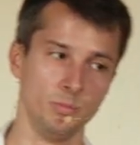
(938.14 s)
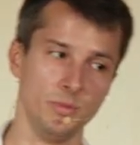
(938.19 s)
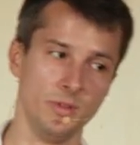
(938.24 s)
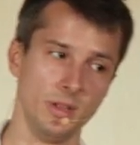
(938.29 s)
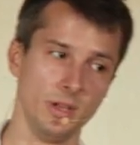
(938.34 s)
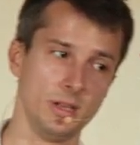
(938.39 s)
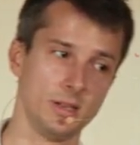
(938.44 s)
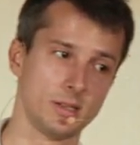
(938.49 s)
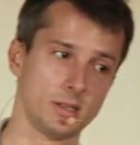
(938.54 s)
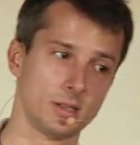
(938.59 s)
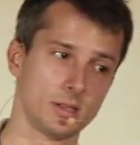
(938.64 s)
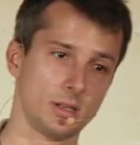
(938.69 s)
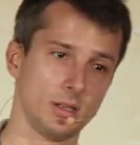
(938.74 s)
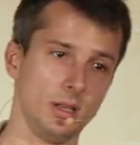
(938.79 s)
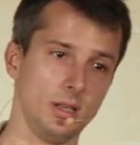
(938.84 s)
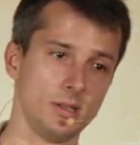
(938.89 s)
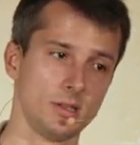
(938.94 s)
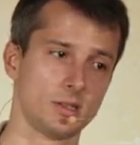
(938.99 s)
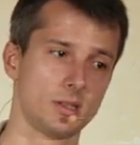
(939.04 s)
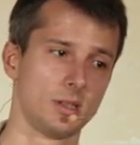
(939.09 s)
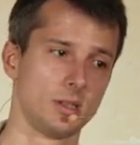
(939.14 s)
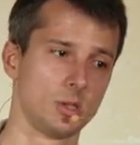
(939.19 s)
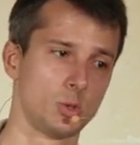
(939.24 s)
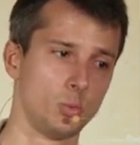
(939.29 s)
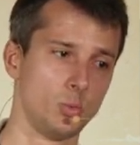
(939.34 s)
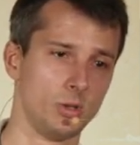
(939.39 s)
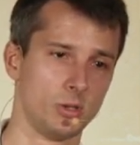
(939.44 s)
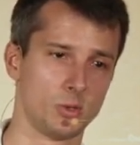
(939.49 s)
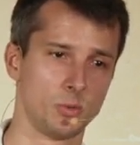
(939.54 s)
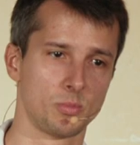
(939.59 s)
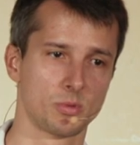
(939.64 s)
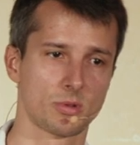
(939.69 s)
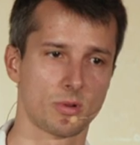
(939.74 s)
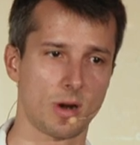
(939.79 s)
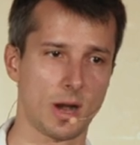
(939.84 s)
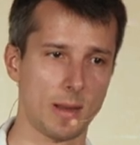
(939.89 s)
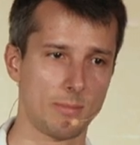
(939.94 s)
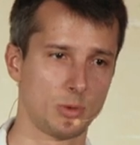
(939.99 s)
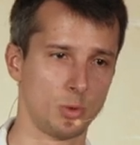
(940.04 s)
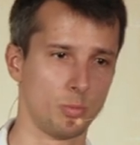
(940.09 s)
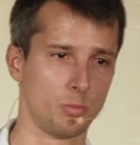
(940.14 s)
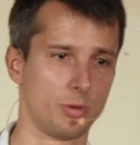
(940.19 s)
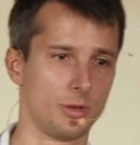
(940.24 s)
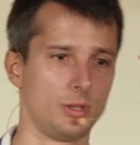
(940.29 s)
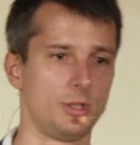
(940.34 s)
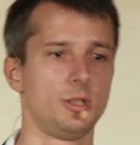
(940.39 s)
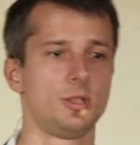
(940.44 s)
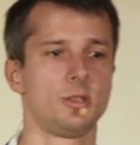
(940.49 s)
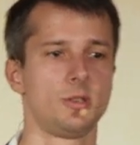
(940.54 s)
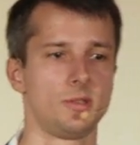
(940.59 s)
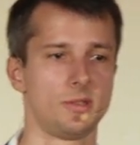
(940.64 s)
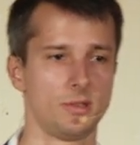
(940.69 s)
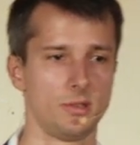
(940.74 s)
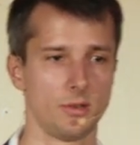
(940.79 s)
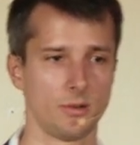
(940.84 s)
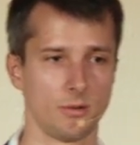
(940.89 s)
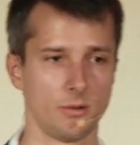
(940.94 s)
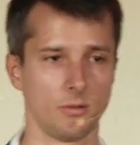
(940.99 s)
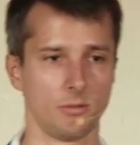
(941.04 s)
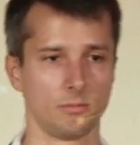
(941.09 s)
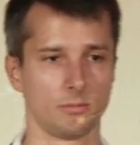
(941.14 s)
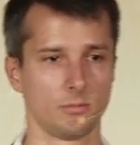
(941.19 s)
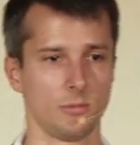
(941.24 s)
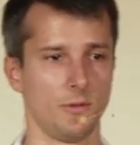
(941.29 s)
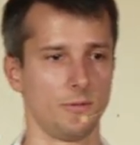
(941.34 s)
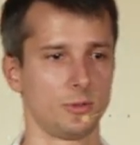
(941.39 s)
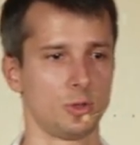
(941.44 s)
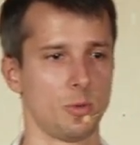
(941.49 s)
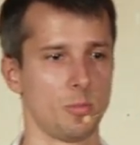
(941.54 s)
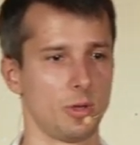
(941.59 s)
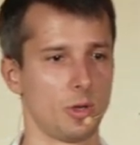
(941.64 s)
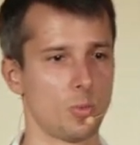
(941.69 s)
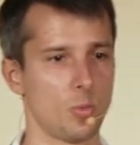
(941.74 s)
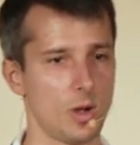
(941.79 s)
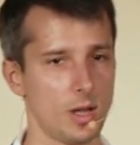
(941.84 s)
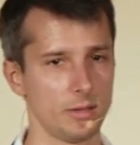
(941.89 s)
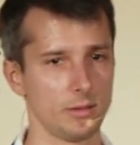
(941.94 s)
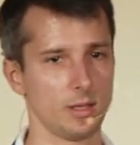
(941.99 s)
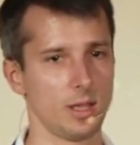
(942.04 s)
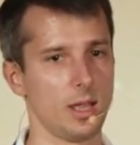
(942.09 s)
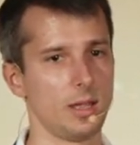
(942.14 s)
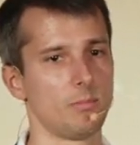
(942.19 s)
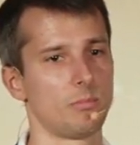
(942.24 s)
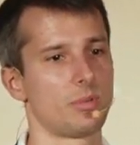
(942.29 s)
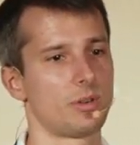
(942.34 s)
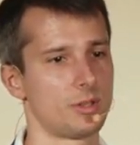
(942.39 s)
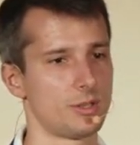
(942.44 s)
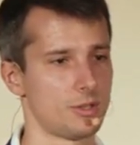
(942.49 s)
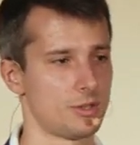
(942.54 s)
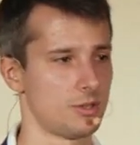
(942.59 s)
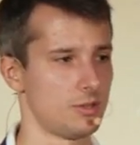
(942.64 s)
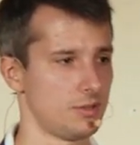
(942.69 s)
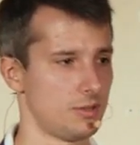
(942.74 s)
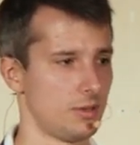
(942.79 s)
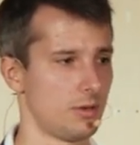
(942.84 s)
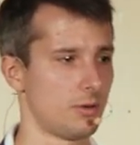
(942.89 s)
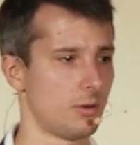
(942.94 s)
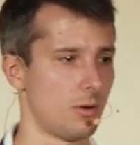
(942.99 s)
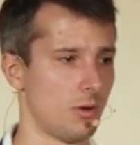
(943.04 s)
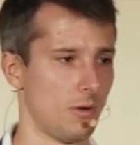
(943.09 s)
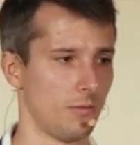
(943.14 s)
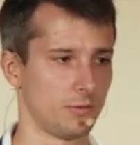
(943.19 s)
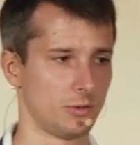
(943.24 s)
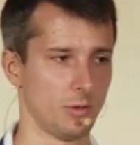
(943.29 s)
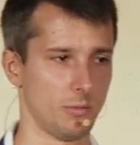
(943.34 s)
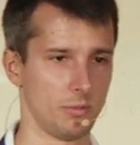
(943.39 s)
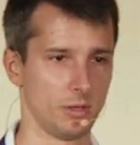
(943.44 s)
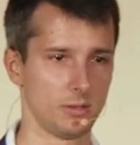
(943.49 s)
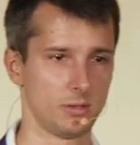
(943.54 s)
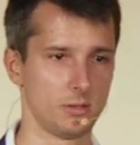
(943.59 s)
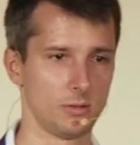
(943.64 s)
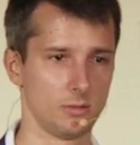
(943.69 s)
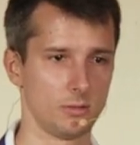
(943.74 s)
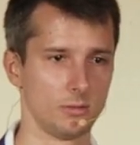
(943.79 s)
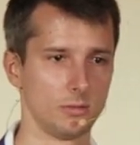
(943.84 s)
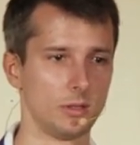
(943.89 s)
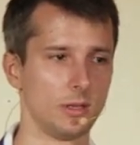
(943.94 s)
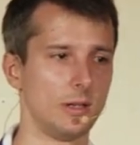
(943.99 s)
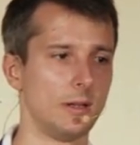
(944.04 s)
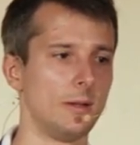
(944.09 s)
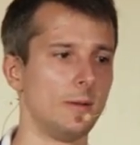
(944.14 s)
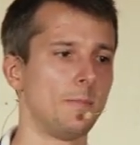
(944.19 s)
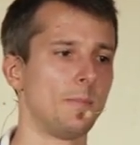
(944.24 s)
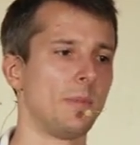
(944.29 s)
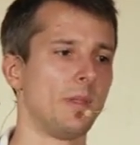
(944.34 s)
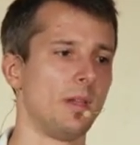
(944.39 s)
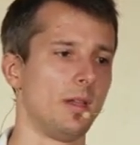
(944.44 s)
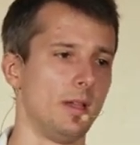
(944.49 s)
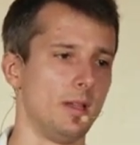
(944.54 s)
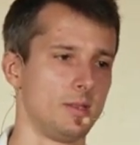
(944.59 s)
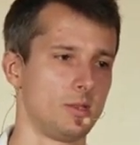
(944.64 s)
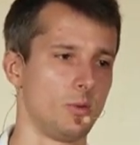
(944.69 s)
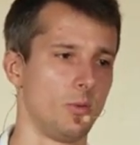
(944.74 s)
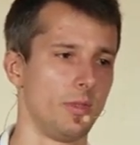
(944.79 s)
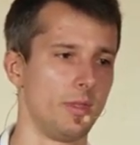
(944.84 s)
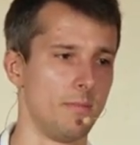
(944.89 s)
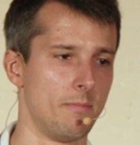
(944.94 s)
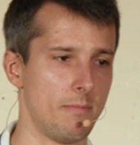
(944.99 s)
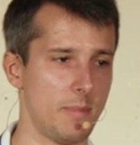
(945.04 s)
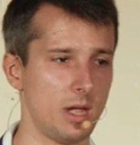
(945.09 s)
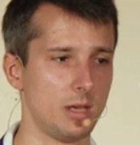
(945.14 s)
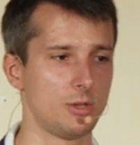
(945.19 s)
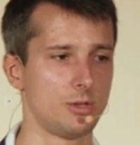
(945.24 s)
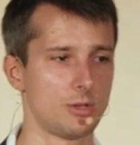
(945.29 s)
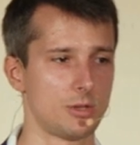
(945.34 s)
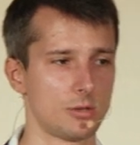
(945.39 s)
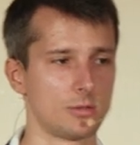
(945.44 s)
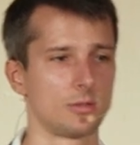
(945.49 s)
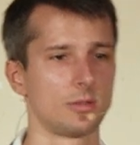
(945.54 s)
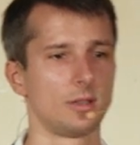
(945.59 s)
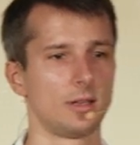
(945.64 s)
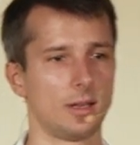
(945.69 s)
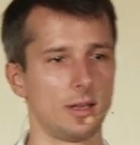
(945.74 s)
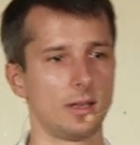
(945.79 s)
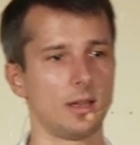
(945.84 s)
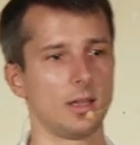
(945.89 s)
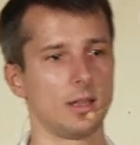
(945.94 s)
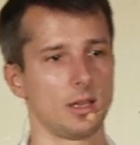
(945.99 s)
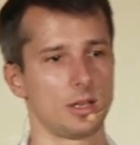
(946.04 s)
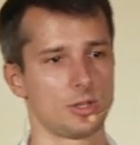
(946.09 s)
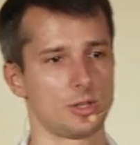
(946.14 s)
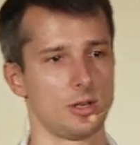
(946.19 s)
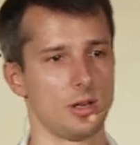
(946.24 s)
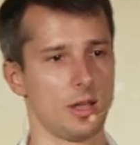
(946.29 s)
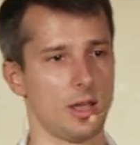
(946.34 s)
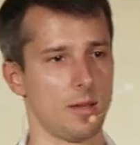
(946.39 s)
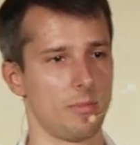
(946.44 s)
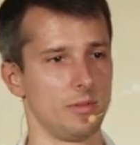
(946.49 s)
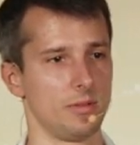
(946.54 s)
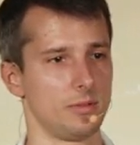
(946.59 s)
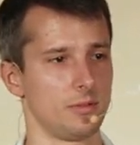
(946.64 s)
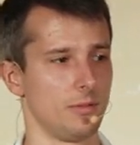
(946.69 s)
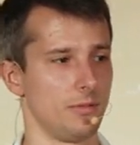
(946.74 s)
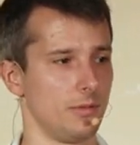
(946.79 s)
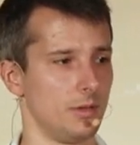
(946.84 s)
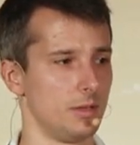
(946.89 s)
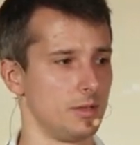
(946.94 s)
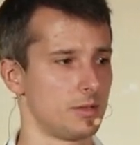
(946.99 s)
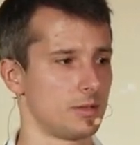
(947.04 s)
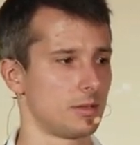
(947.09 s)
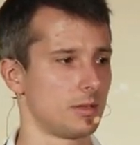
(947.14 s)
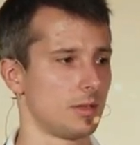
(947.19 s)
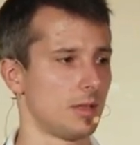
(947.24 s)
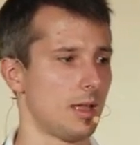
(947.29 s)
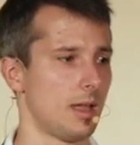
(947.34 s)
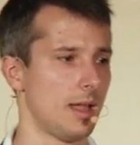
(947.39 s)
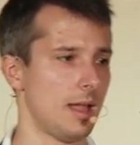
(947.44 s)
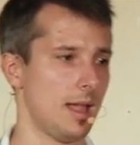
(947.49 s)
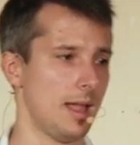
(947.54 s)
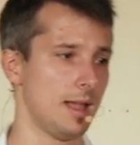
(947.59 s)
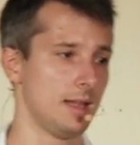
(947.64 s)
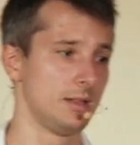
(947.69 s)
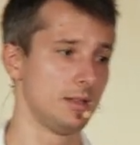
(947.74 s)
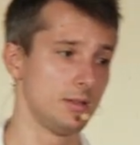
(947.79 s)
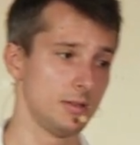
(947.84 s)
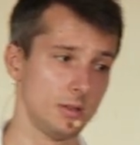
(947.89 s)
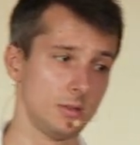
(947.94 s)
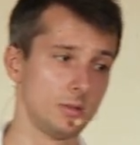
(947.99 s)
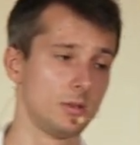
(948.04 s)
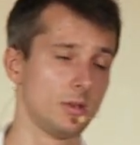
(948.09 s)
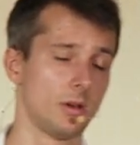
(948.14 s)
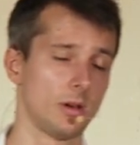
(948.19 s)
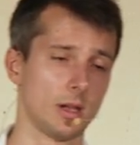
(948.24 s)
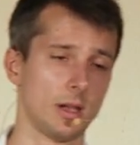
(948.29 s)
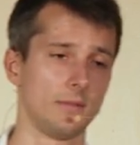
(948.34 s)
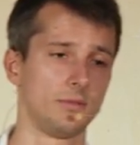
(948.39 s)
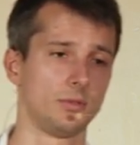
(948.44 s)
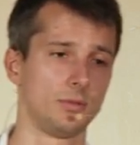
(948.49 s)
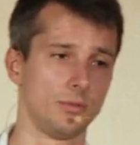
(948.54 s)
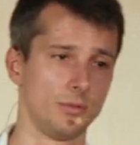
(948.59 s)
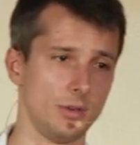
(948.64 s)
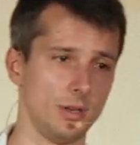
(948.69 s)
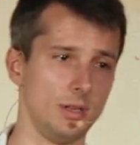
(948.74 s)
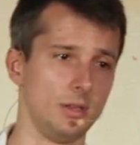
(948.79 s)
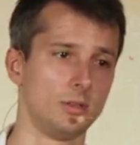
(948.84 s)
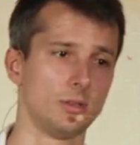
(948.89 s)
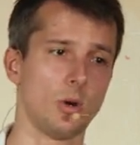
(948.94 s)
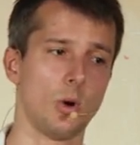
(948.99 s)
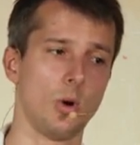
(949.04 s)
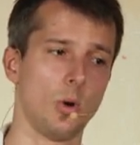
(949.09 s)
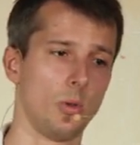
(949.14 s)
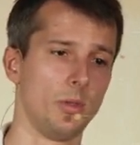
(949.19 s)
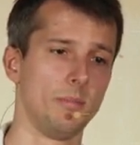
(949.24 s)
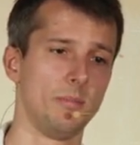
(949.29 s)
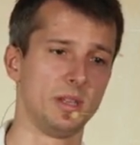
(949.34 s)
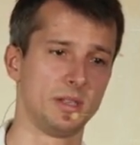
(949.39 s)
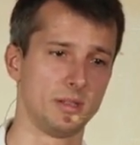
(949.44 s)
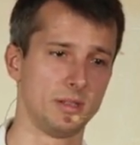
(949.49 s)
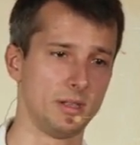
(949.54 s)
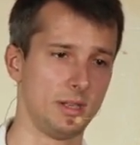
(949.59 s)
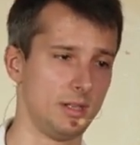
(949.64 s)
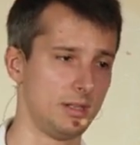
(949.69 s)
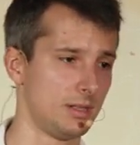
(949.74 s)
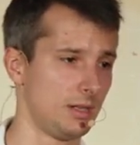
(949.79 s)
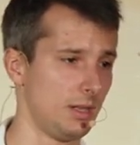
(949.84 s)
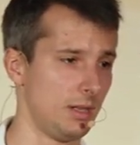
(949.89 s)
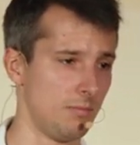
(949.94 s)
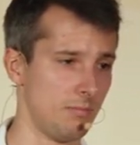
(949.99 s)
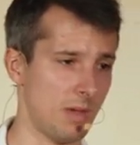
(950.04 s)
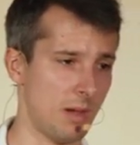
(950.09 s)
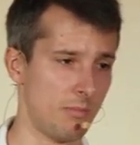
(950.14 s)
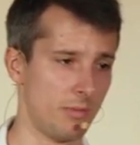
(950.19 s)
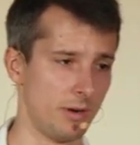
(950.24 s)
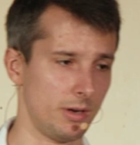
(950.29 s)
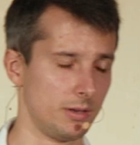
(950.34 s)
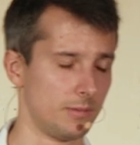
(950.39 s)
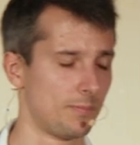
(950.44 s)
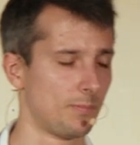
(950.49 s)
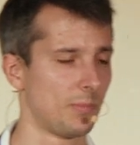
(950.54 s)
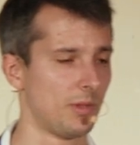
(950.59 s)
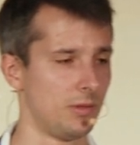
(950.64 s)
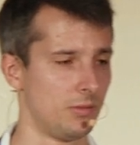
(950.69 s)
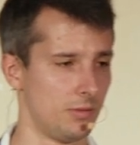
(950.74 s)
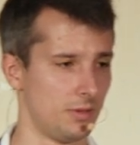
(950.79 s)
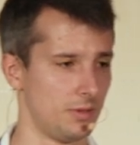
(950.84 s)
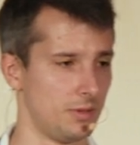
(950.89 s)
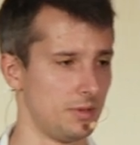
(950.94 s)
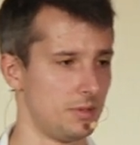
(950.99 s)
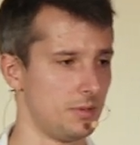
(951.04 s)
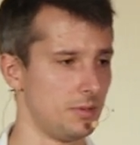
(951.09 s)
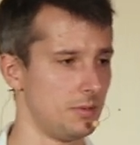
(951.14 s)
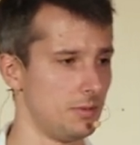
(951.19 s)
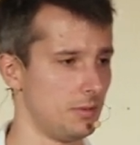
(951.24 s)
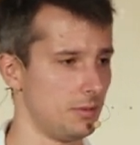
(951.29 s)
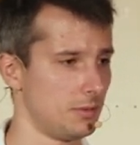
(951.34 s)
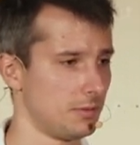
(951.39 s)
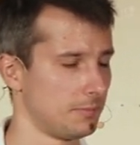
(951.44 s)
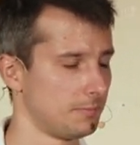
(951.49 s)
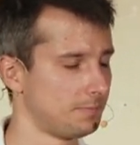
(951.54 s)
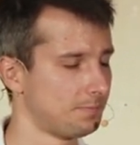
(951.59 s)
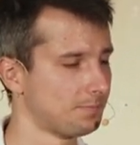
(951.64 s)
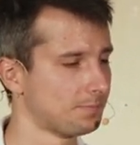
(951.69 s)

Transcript: this instance will subscribe to partition zero of topic one and partition zero of topic two. And so the match can actually happen on this. And you don't have to read all the metadata in memory in order to do it,